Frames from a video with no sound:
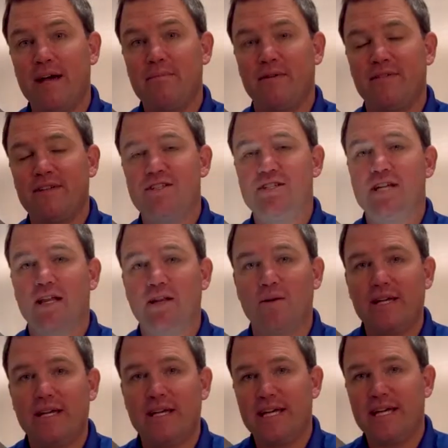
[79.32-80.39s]
prevents
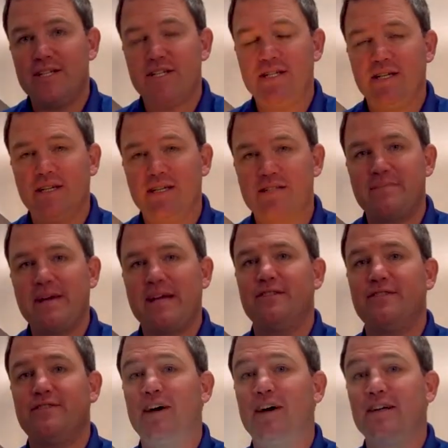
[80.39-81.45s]
yellowing and aging. It's
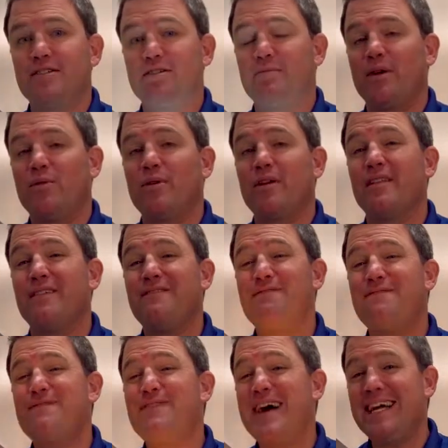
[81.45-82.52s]
manufactured by one of the
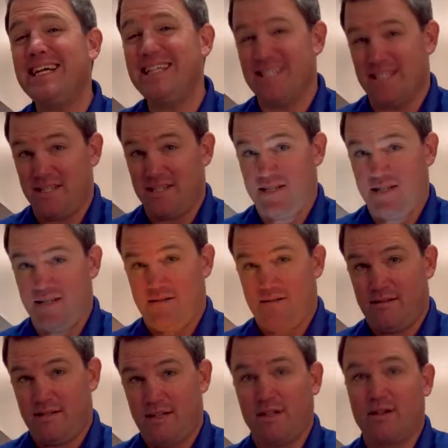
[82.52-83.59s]
finest
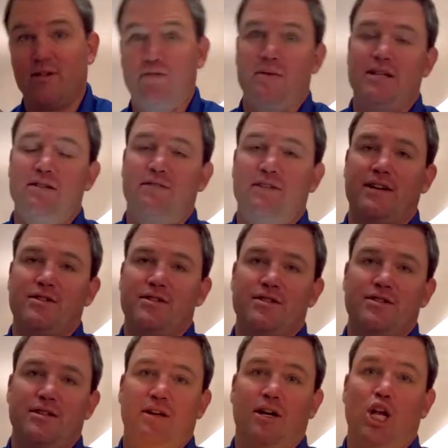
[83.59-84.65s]
silicone manufacturers
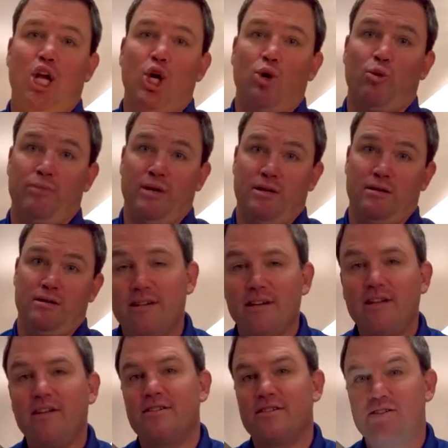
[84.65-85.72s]
in the globe.
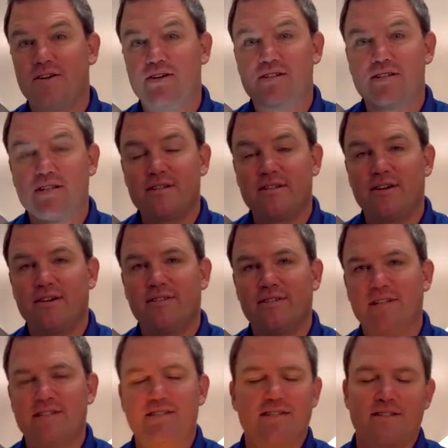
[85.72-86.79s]
In all seriousness, no,
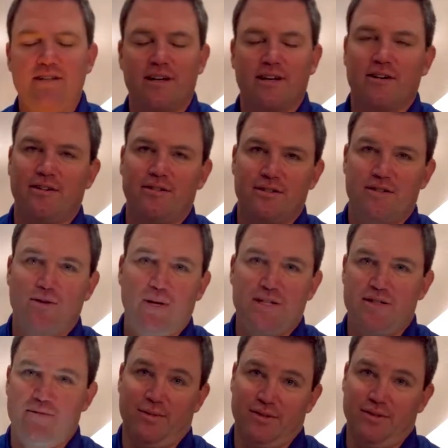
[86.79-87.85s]
this is not called the
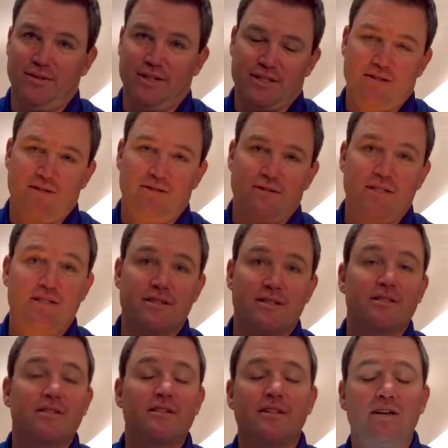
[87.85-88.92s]
squetchable directional. It's
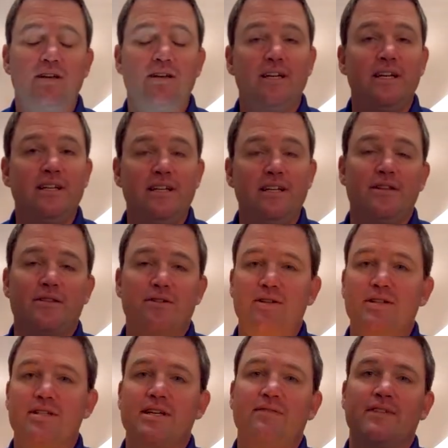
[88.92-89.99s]
the
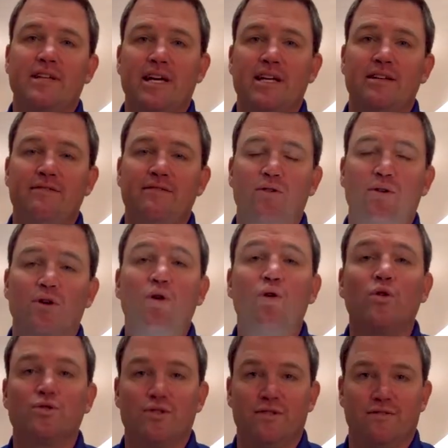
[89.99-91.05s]
ED3794
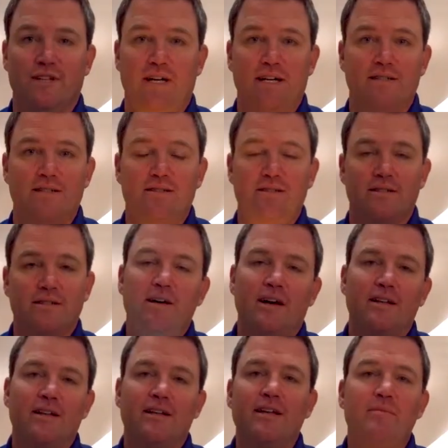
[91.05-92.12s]
UltraFlex.
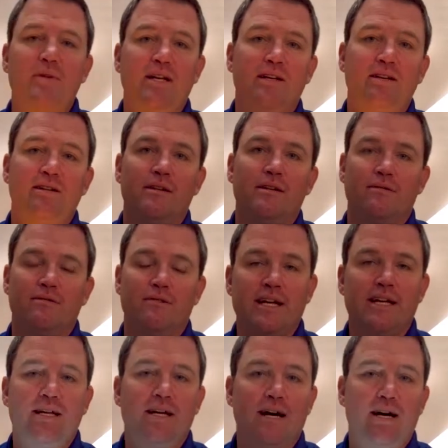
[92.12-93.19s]
Unlimited
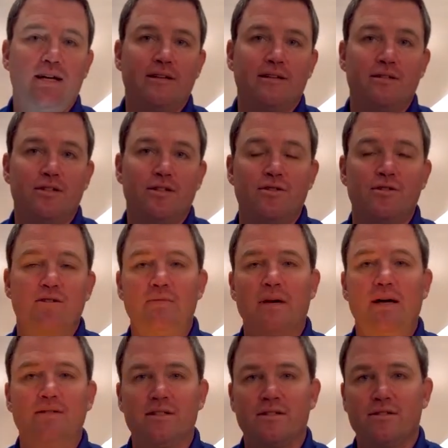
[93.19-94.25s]
radii that you can
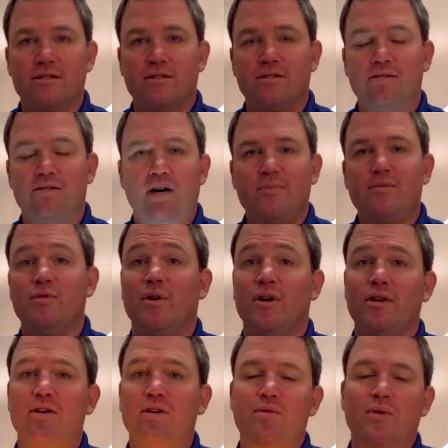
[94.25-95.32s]
mount this to up to
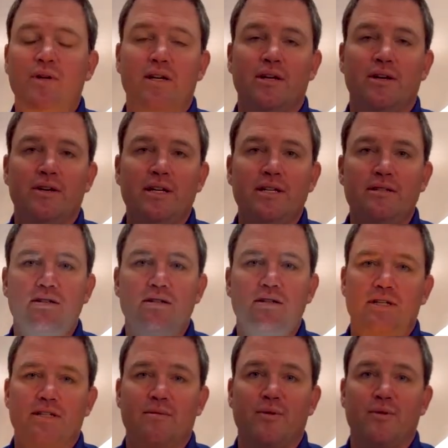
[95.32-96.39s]
120 degrees.
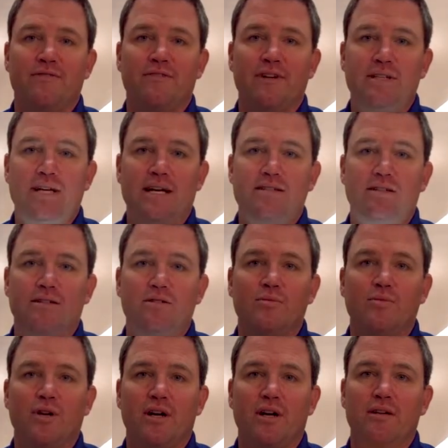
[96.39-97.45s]
It's a pretty fantastic new
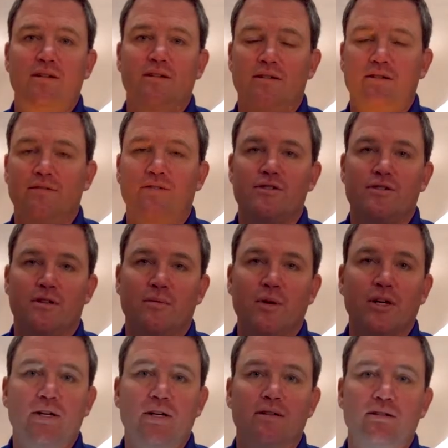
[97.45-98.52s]
product, first to the
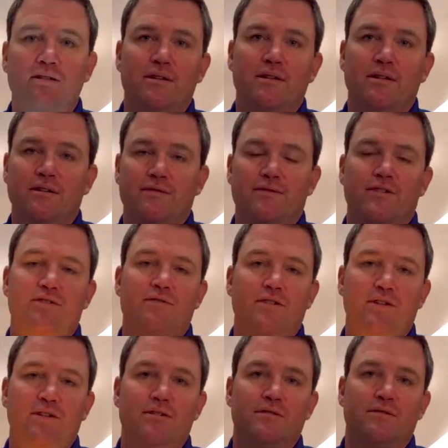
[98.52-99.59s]
market, first for
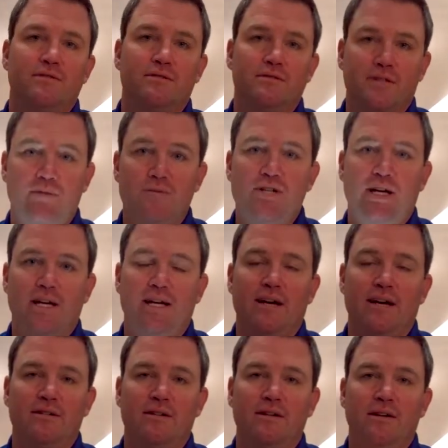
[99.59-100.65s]
you. Come check it
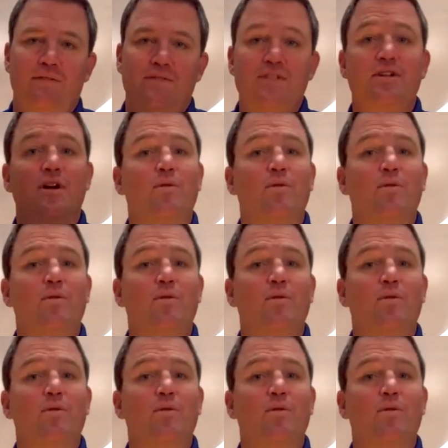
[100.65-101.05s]
out. Visit our